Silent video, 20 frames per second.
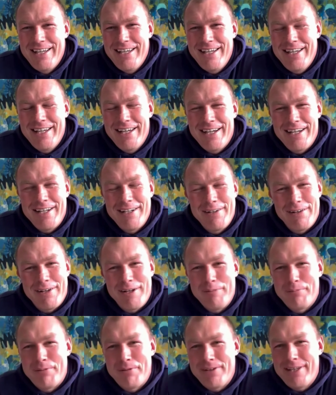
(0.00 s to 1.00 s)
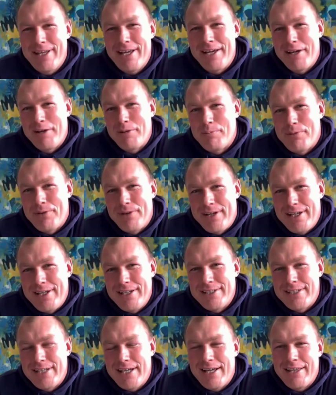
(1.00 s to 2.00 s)
Yeah, look, I'm taking it pretty
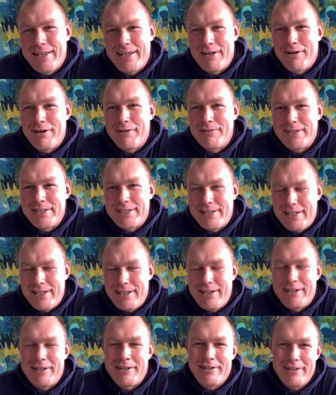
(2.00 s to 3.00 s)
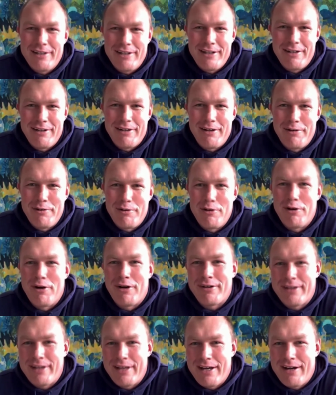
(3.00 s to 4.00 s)
easy. I think obviously,
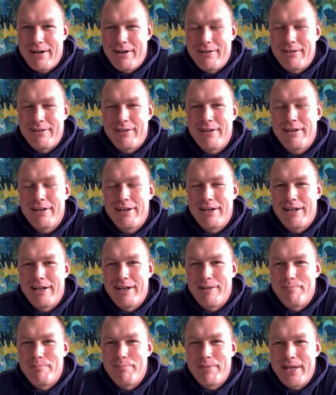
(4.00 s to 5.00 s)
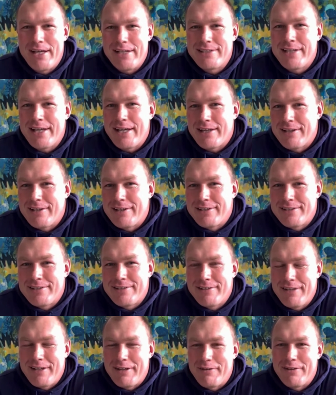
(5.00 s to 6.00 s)
lockdown has taken this,
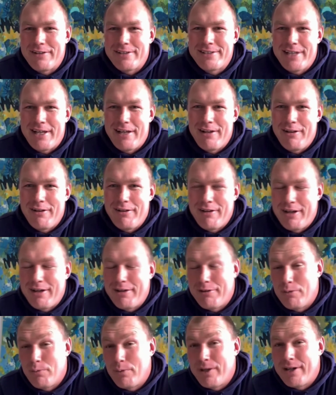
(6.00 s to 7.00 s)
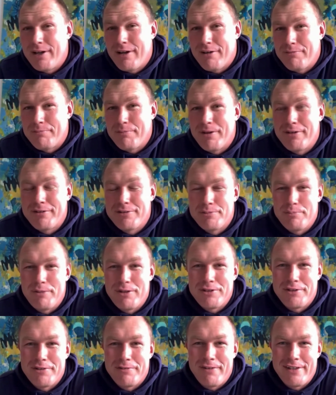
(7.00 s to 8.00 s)
the wind out of
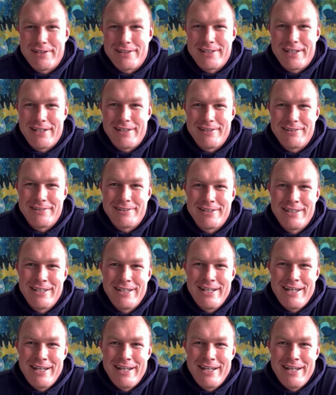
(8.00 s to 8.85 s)
most of our sales.